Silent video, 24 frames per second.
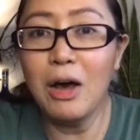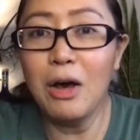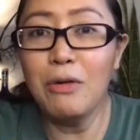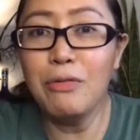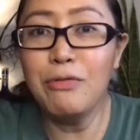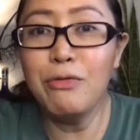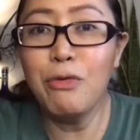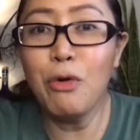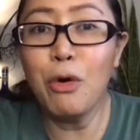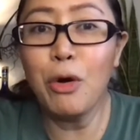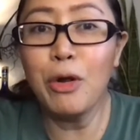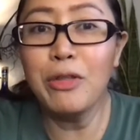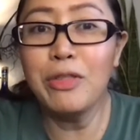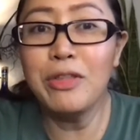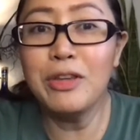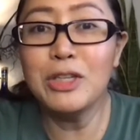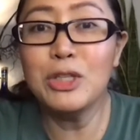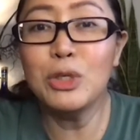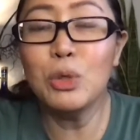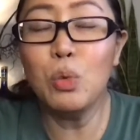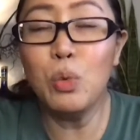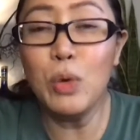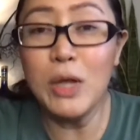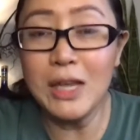for
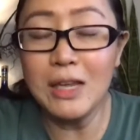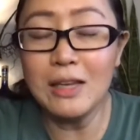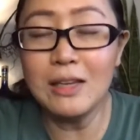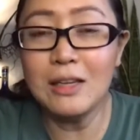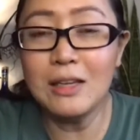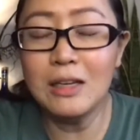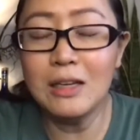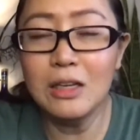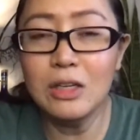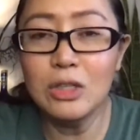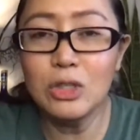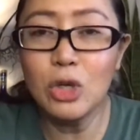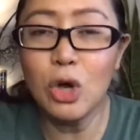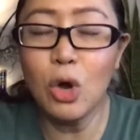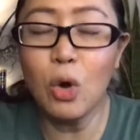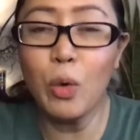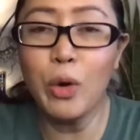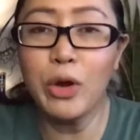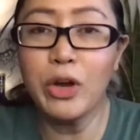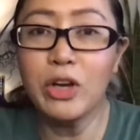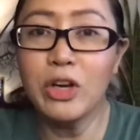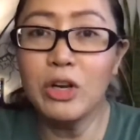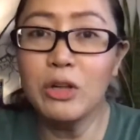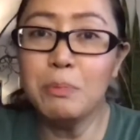this week. So
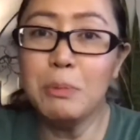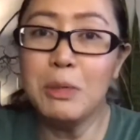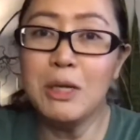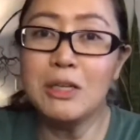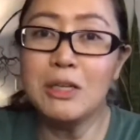we're going to be